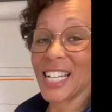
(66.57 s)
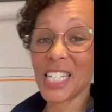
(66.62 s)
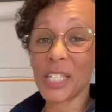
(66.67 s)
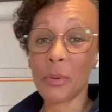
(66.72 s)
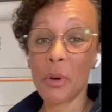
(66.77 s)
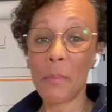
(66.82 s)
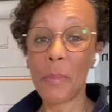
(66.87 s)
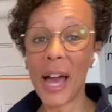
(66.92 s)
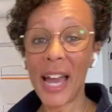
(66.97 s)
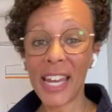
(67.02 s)
to
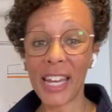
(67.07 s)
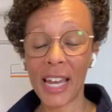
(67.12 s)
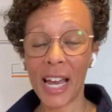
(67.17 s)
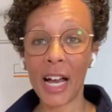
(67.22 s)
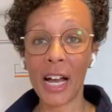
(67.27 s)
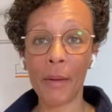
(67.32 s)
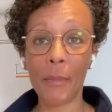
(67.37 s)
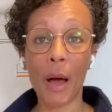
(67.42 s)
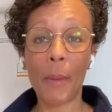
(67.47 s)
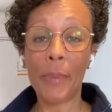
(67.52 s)
a
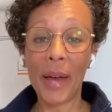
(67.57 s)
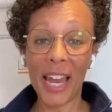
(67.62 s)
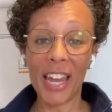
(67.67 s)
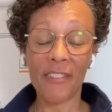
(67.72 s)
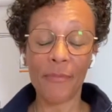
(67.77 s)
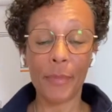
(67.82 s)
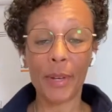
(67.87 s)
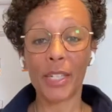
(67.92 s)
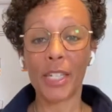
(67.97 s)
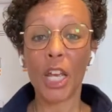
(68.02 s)

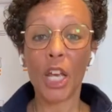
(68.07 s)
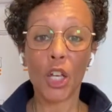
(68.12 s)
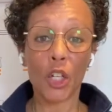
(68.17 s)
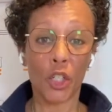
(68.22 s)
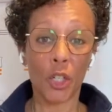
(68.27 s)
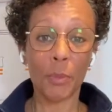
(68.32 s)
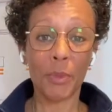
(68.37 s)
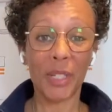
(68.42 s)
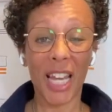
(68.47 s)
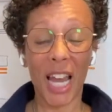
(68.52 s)
pavement,
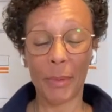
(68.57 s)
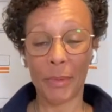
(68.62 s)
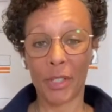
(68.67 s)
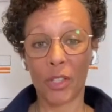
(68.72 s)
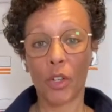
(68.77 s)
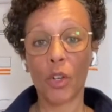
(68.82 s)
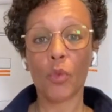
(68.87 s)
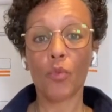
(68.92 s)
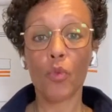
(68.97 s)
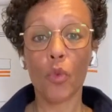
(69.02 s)
sometimes it's
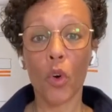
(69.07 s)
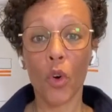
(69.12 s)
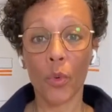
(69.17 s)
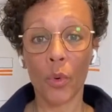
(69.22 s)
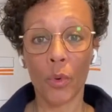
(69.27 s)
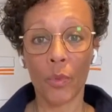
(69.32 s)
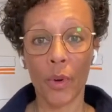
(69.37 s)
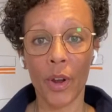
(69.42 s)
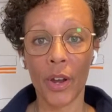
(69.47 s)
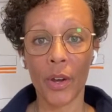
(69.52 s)
on a rural
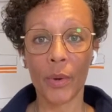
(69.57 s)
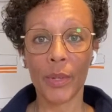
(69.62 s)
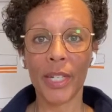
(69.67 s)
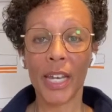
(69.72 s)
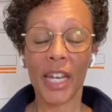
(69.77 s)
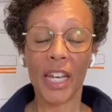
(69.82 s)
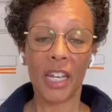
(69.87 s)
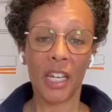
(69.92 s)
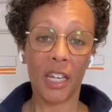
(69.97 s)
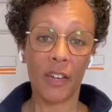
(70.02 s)
road.
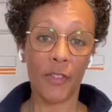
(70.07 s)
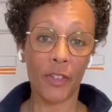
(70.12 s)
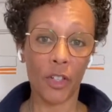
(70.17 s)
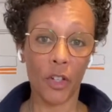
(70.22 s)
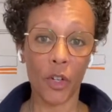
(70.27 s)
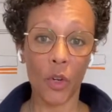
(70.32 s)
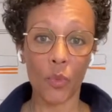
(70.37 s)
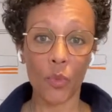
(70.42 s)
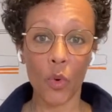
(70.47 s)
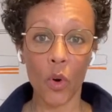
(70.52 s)
If it's
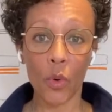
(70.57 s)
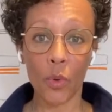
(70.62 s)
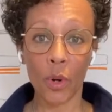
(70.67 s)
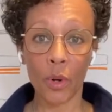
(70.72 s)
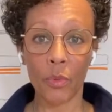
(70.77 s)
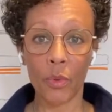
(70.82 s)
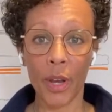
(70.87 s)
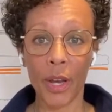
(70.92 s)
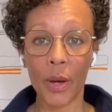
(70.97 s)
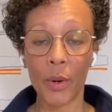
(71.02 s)
on a rural
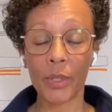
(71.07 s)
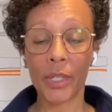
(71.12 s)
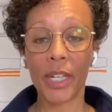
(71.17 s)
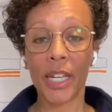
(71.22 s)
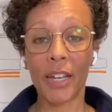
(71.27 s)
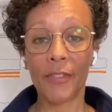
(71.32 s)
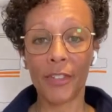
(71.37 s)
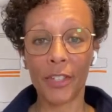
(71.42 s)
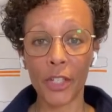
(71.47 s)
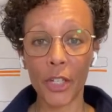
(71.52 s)
road,
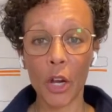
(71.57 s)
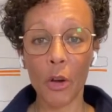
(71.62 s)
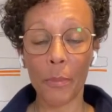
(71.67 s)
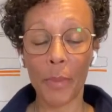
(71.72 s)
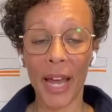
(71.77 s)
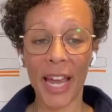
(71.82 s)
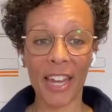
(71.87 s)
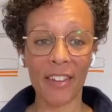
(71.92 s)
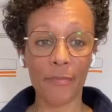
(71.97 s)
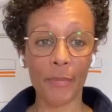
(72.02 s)
if there's no
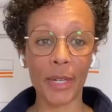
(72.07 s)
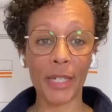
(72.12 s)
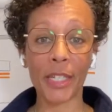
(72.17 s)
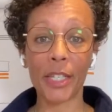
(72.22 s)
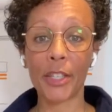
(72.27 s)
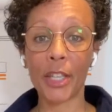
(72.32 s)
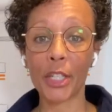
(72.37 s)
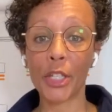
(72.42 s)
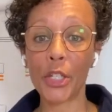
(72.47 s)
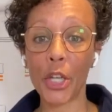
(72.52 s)
pavement,
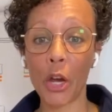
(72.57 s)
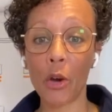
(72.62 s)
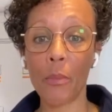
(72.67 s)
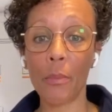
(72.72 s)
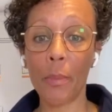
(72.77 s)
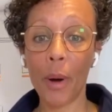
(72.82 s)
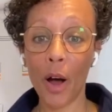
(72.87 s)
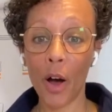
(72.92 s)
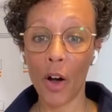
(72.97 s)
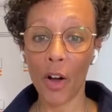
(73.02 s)
there's no
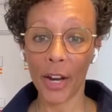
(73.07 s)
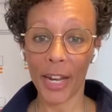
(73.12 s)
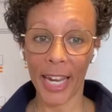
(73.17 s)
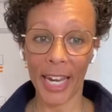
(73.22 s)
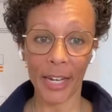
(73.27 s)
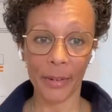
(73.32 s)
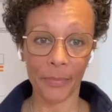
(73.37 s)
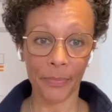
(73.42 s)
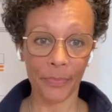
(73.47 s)
parking.